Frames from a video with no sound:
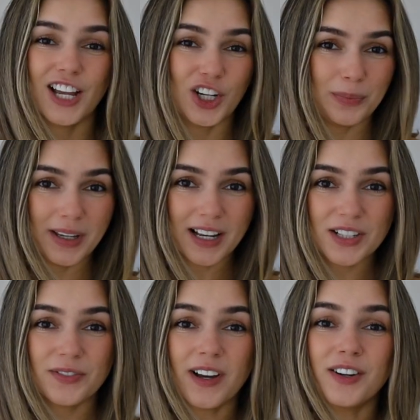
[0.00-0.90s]
I hope you
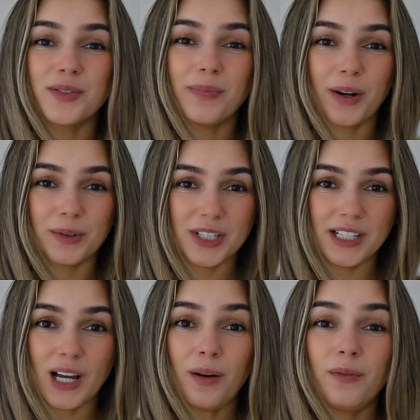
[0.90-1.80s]
guys found my
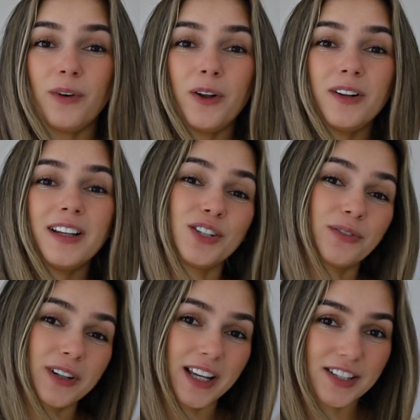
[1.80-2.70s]
routine helpful. Don't
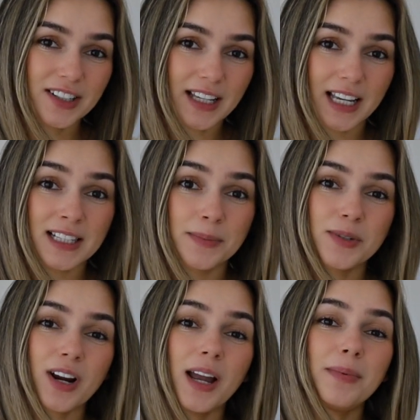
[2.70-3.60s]
forget to like and
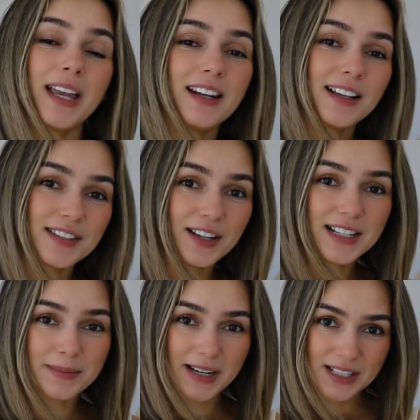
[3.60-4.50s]
subscribe, and I'll see you
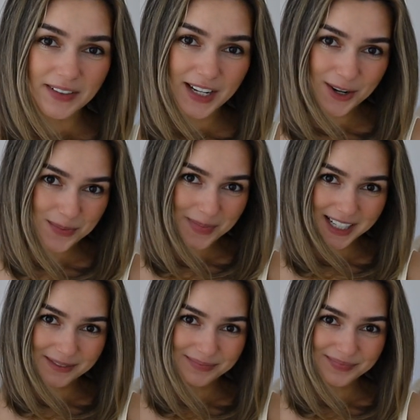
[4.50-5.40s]
guys in the next video. Bye!